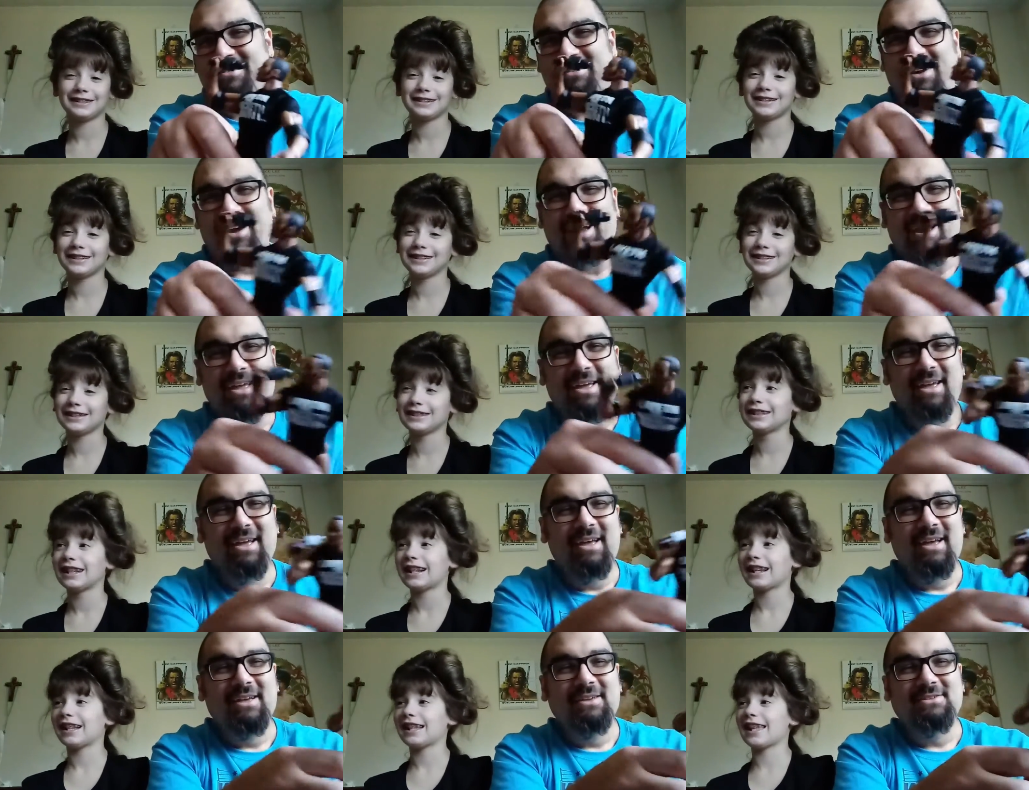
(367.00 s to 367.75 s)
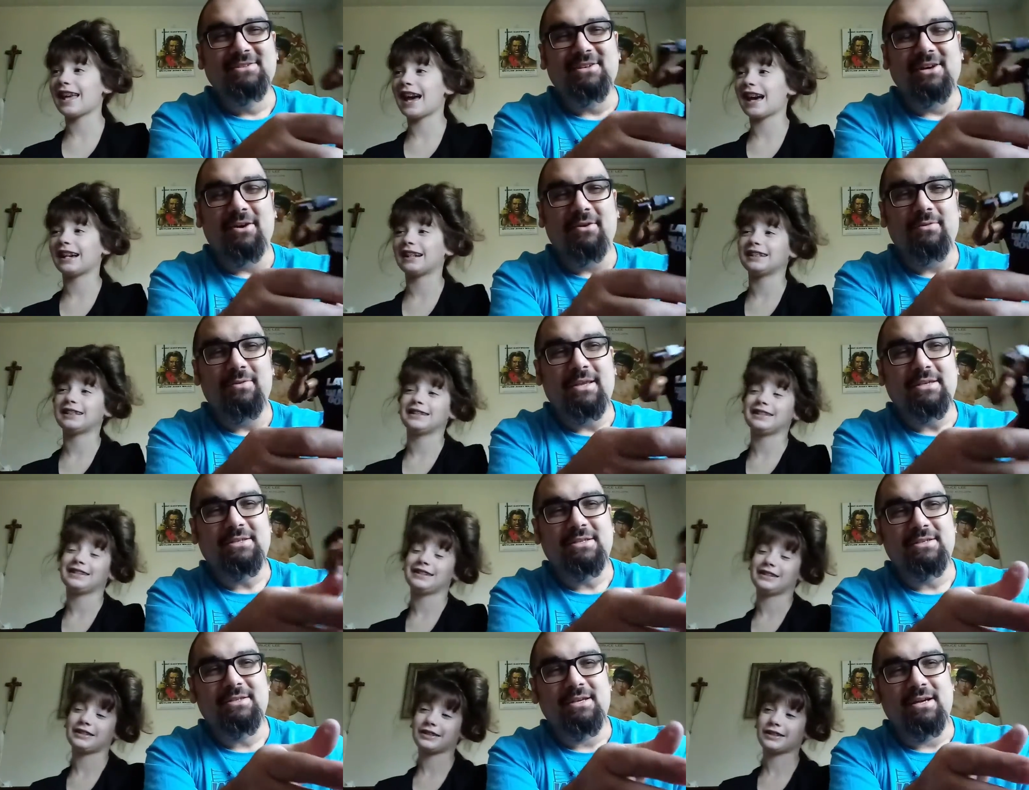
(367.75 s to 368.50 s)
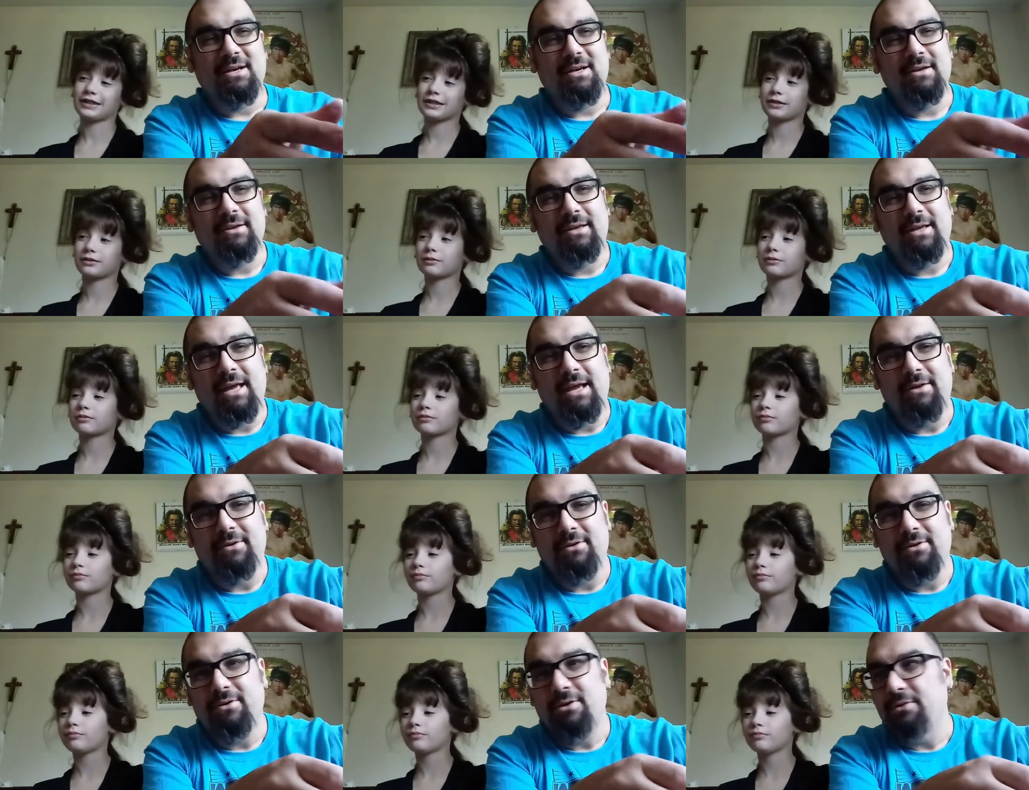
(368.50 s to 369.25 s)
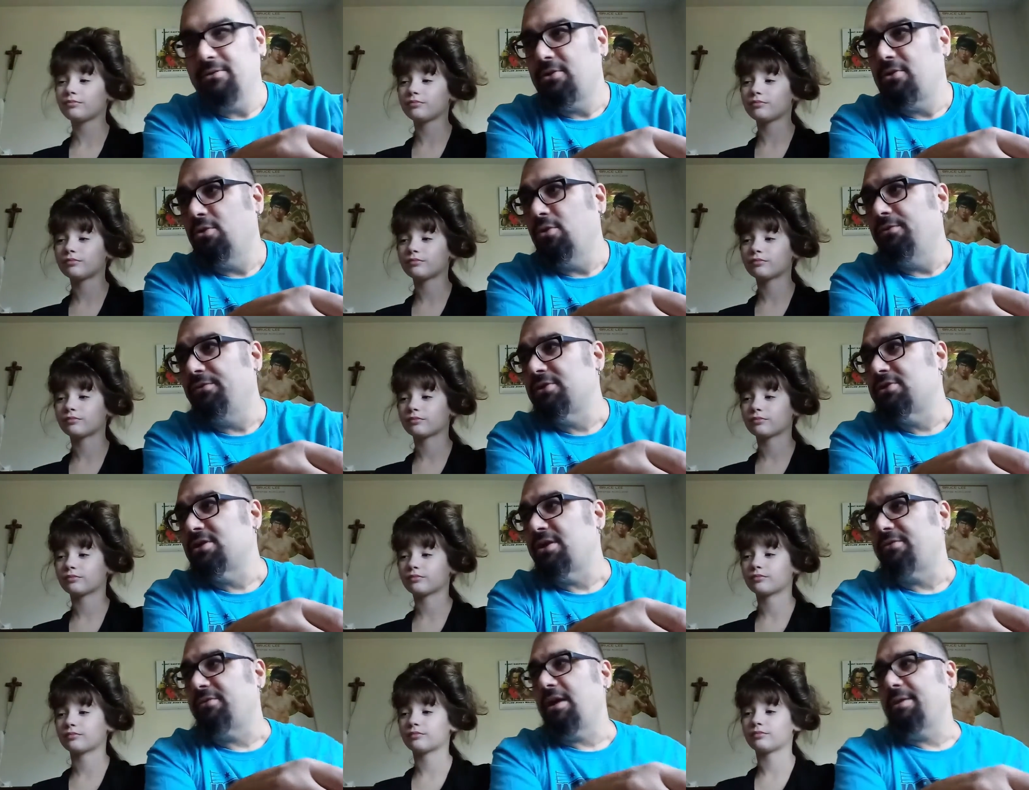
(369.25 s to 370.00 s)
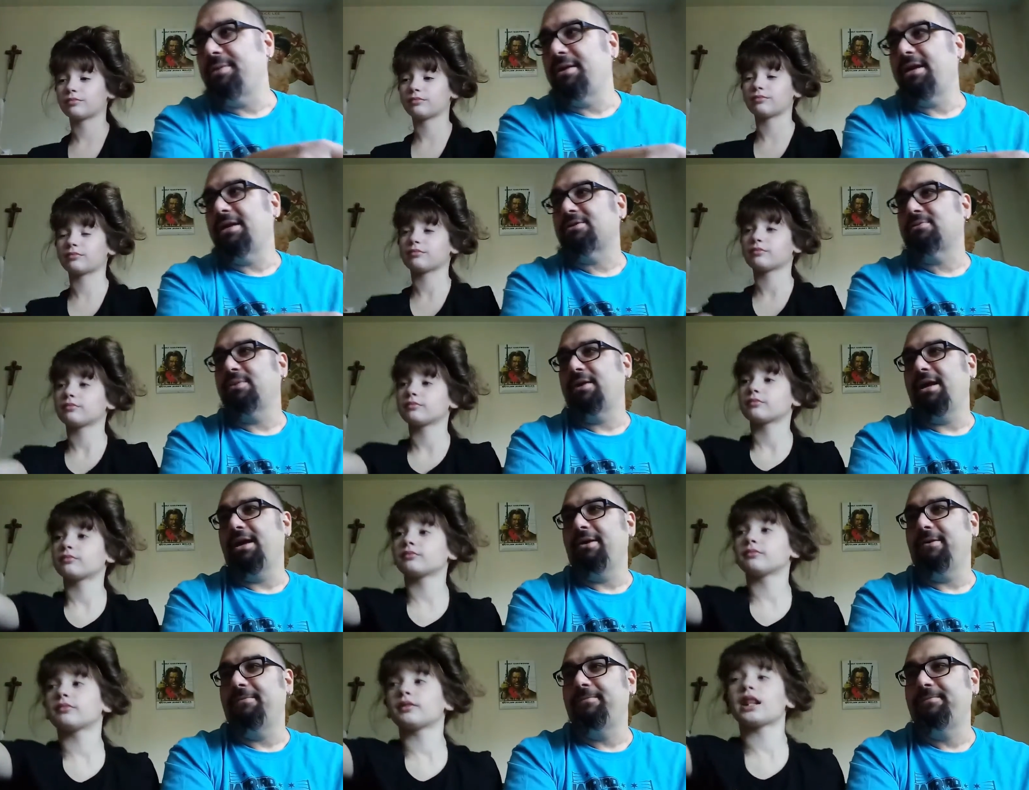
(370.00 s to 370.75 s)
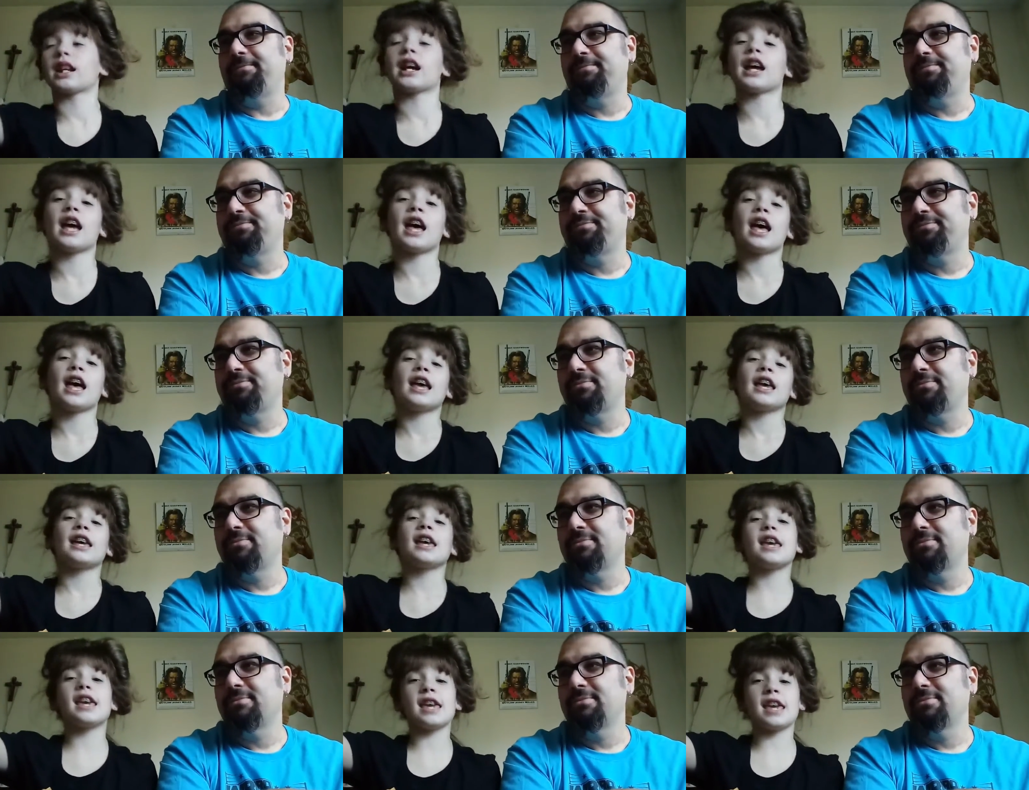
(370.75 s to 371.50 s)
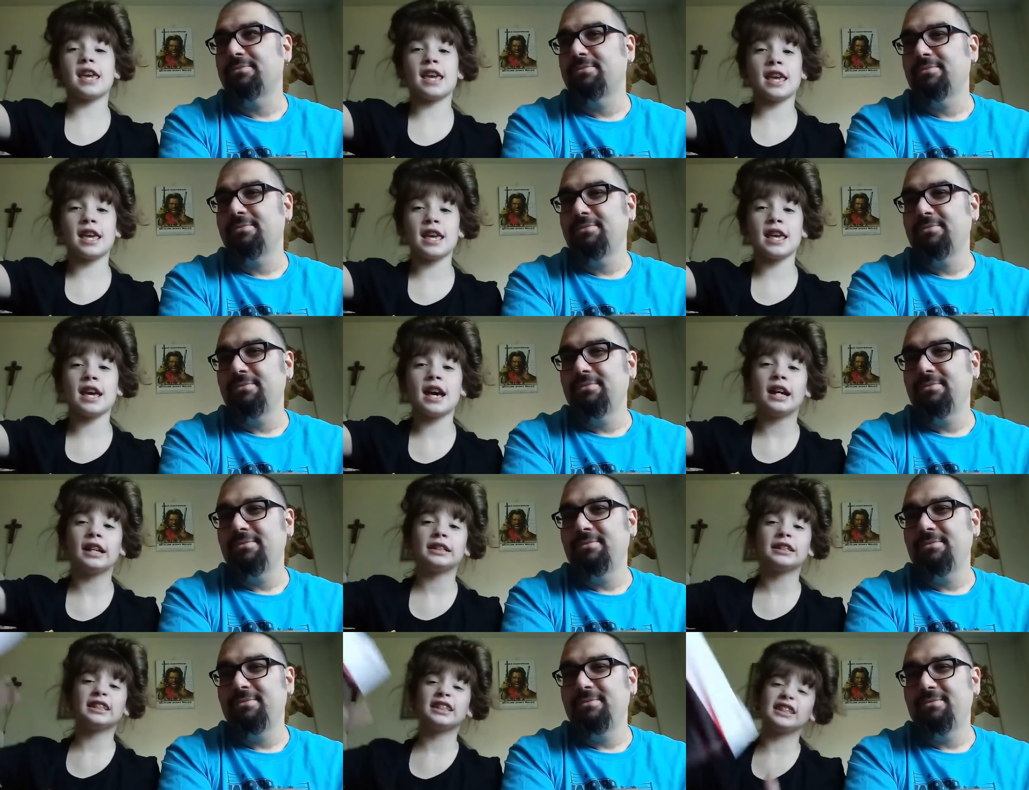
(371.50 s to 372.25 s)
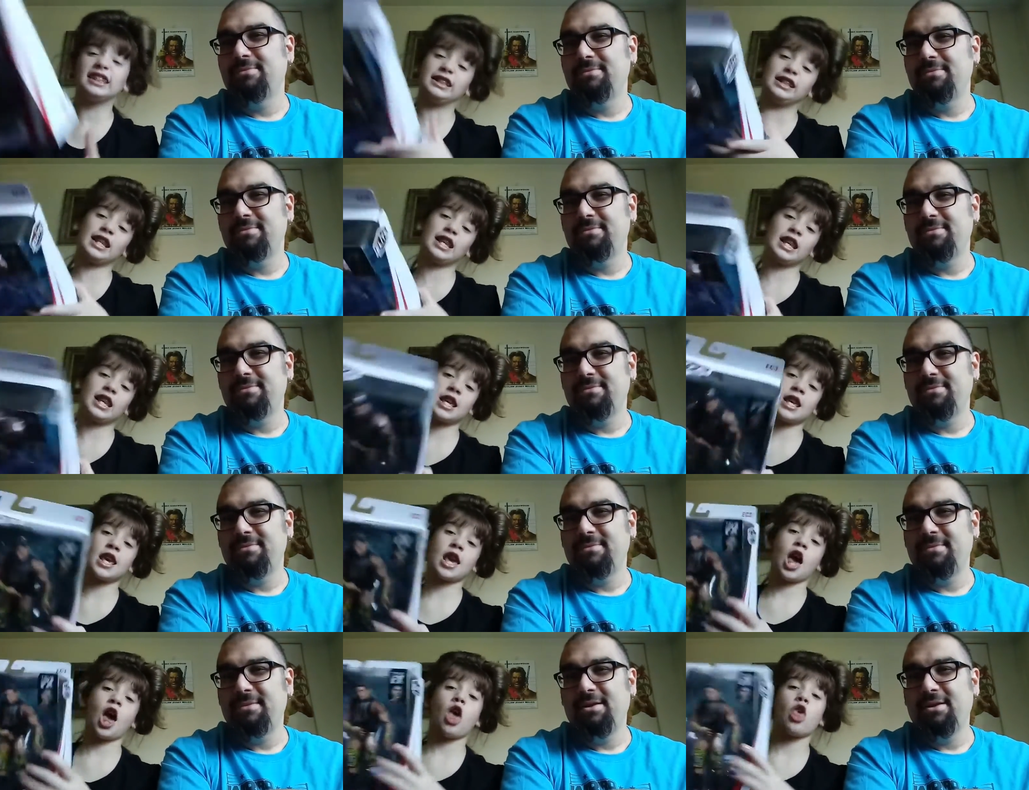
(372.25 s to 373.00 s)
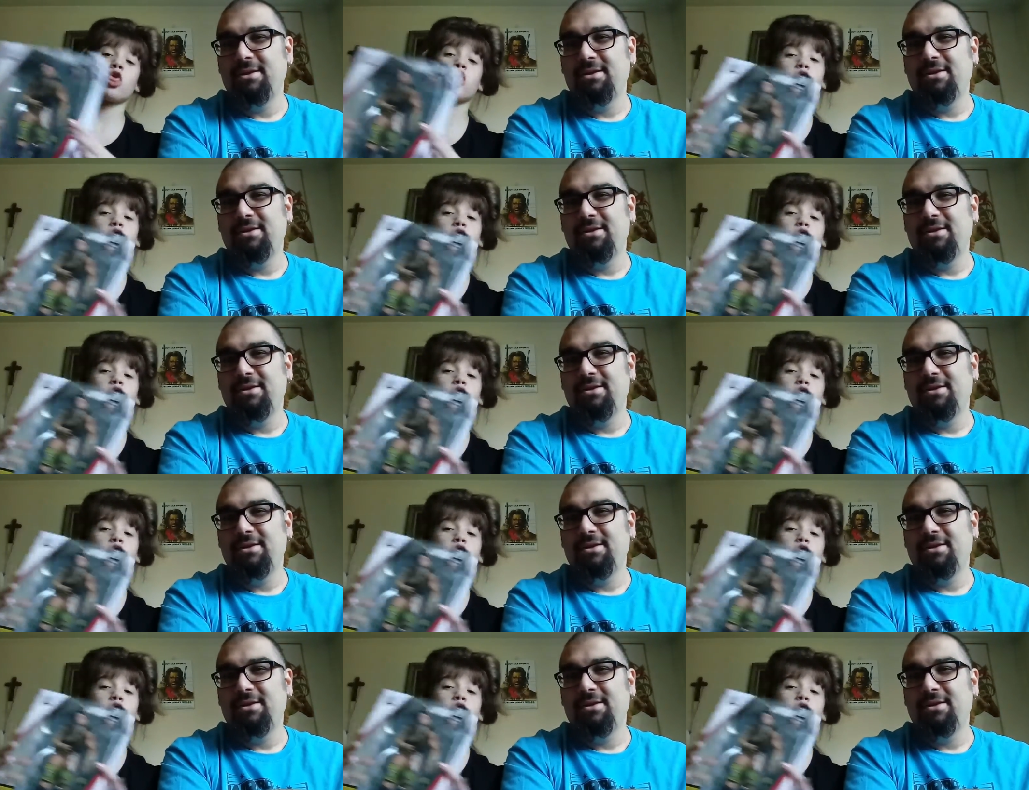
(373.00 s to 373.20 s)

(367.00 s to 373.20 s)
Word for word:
Speaker 1: right? Yeah. So this is uh, again cool for the shelf. Grab the next one, Hale.
Speaker 2: E C